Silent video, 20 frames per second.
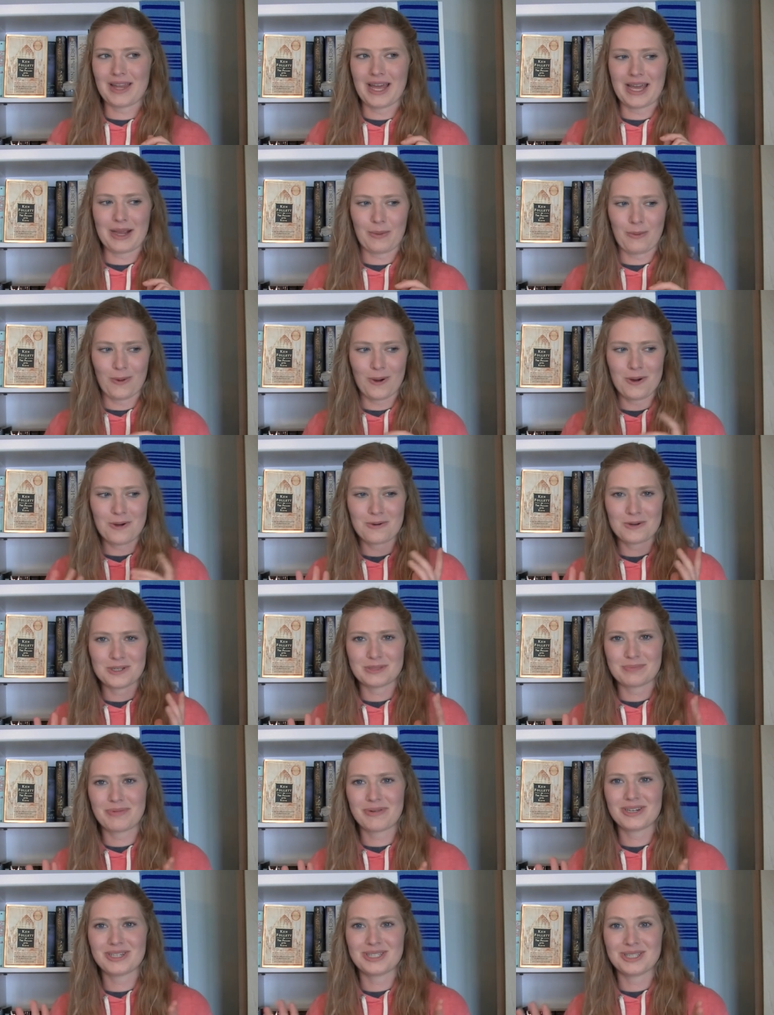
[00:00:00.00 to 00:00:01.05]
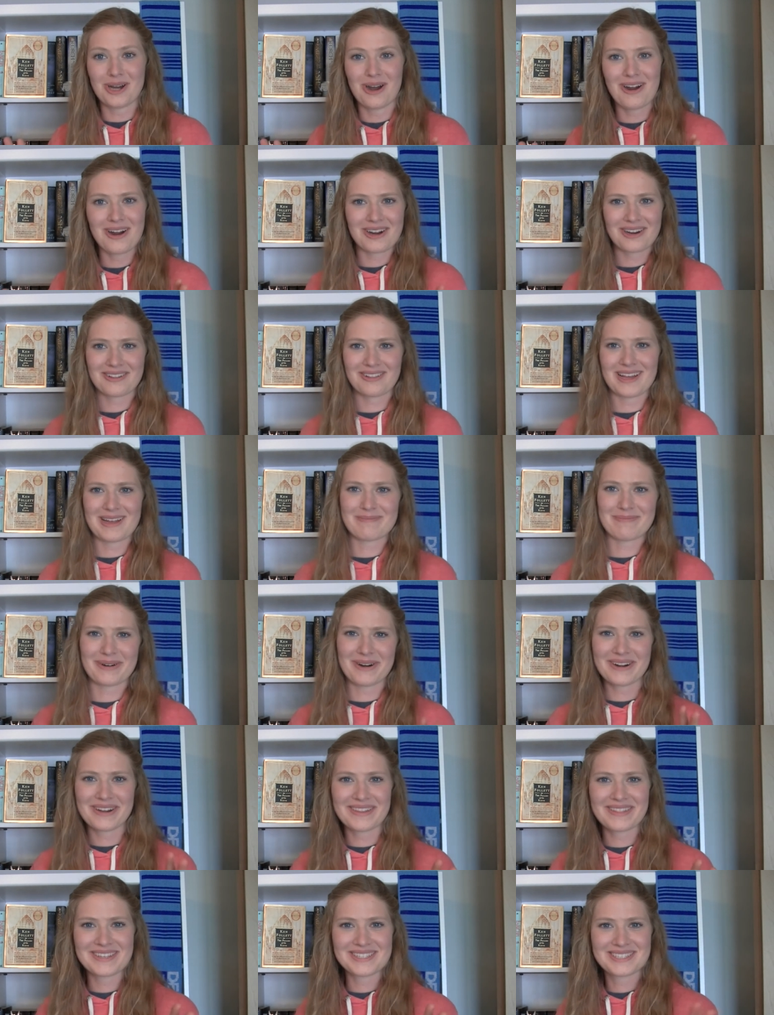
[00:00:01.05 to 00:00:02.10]
like, whoa, he's pretty dark, like
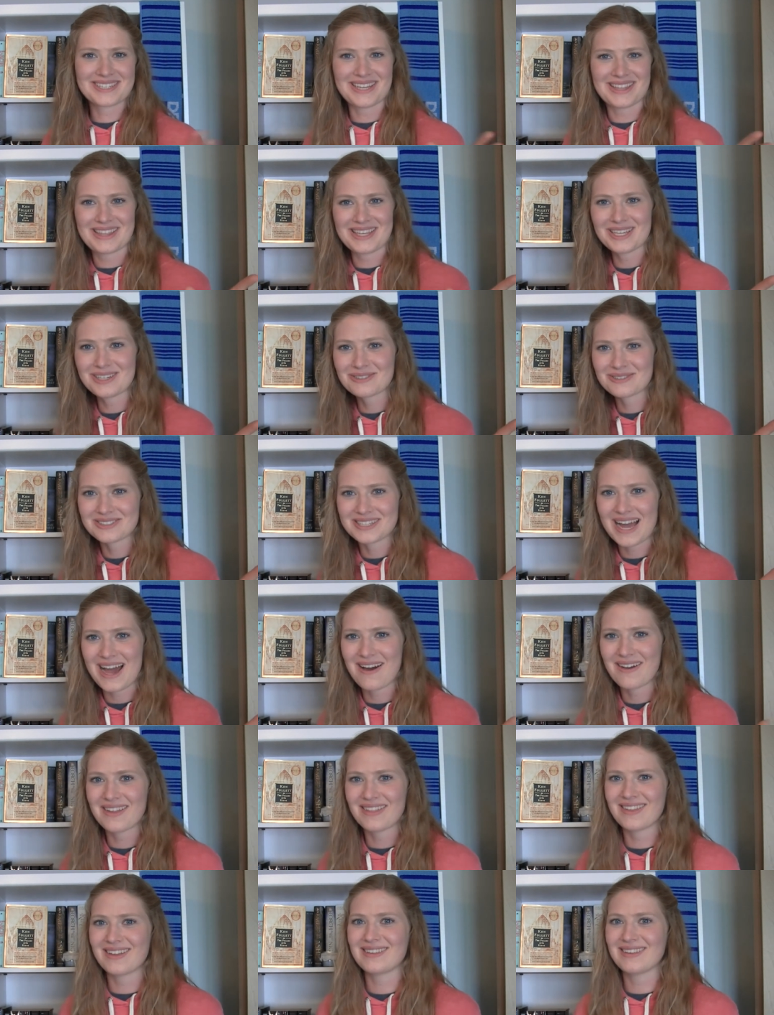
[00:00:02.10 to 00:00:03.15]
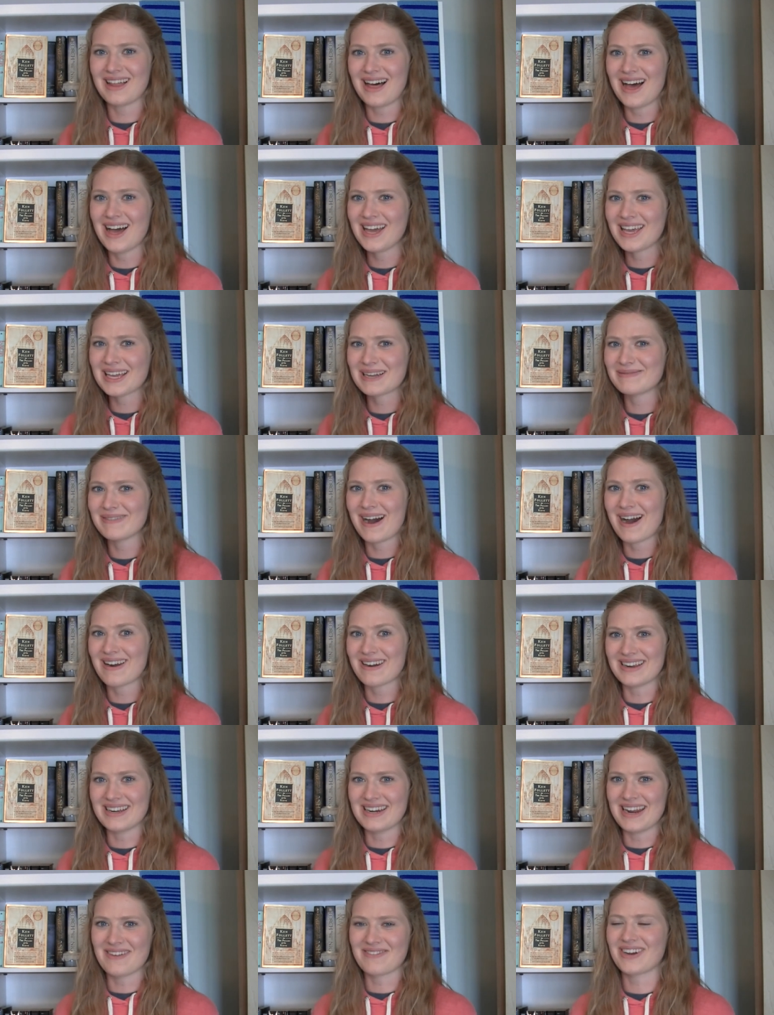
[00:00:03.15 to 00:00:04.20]
burning this cathedral down and then lying about
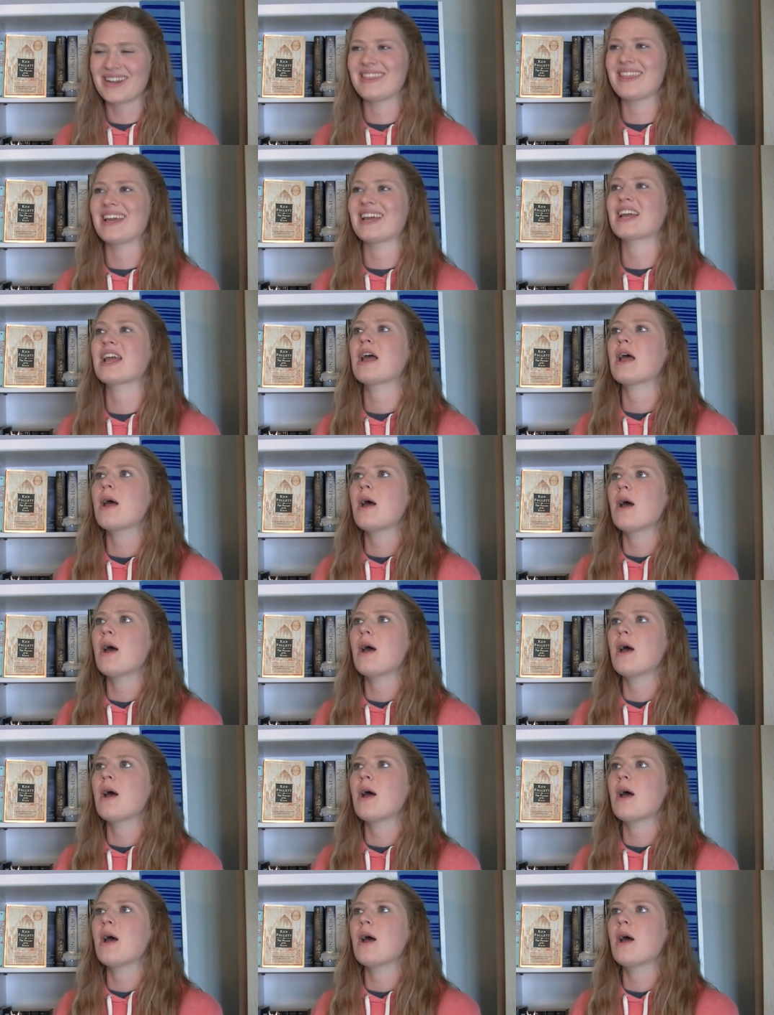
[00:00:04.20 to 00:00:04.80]
it and everything.